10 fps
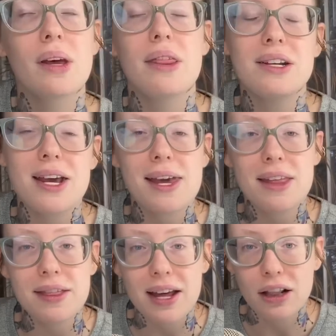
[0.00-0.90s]
the day
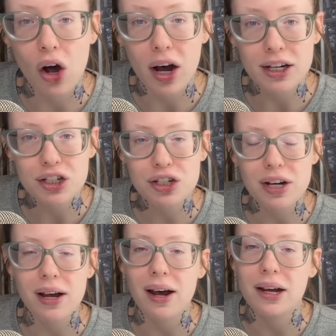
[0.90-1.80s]
that they launched,
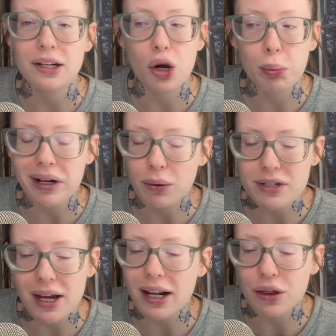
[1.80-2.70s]
nobody was
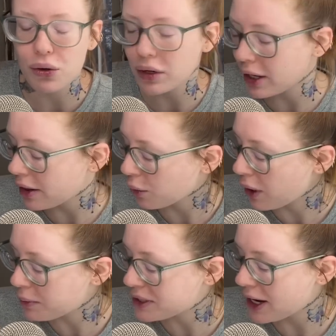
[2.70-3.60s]
getting through to their
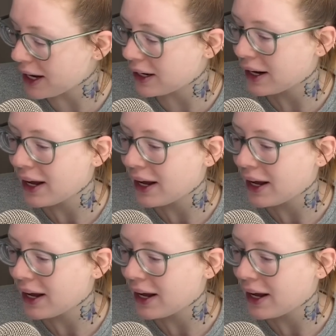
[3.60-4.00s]
website.